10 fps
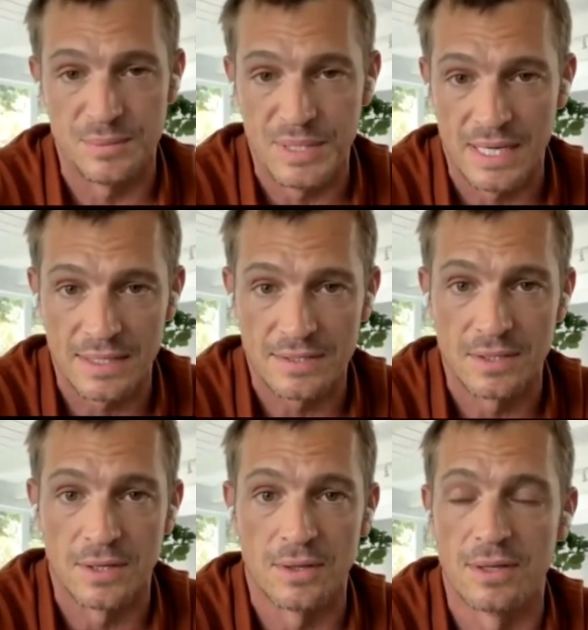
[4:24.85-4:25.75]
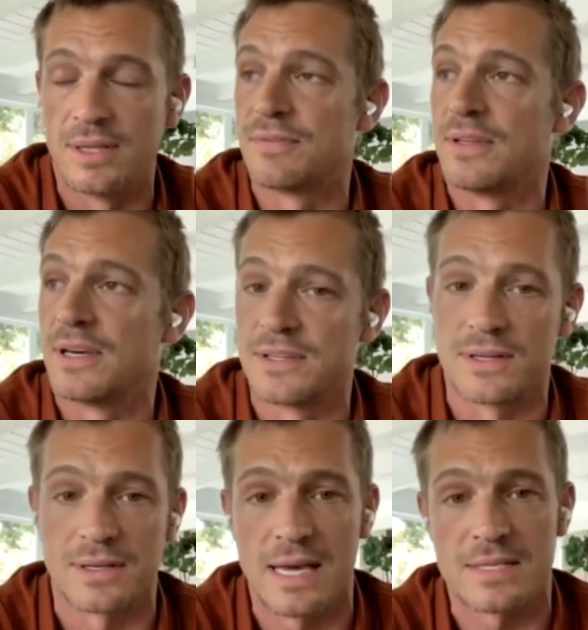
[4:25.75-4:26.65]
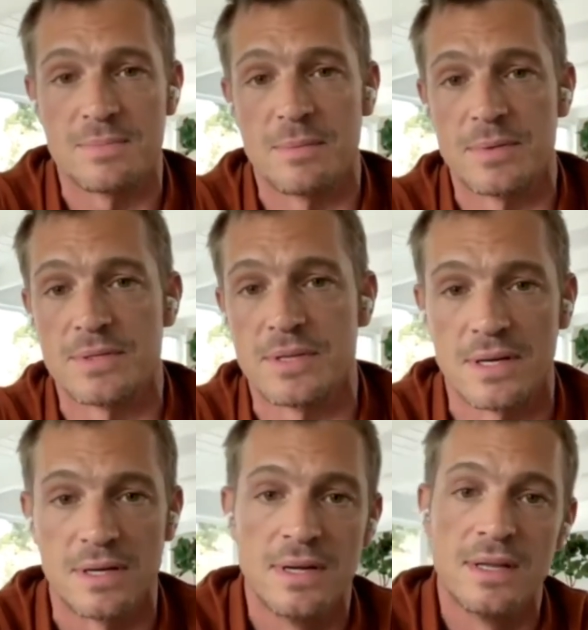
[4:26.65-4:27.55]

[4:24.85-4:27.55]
be an asshole, if the other cast members are